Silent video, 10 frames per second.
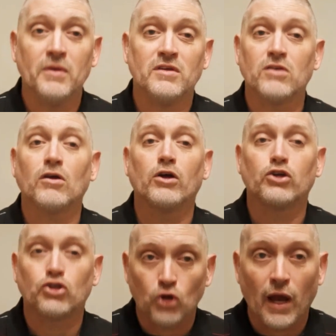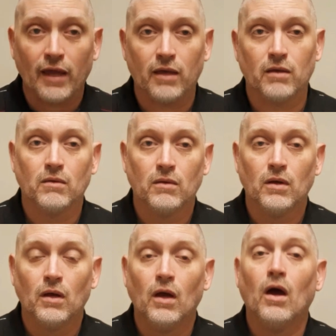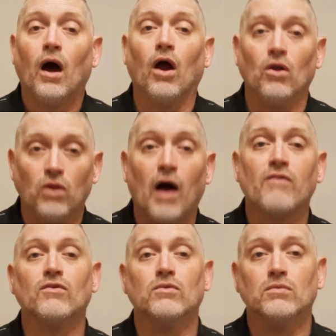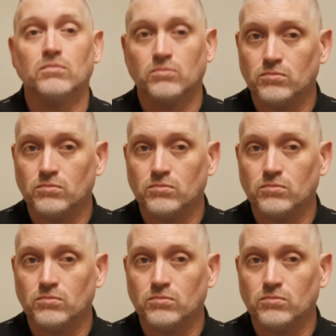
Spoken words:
resist our strike, our lawful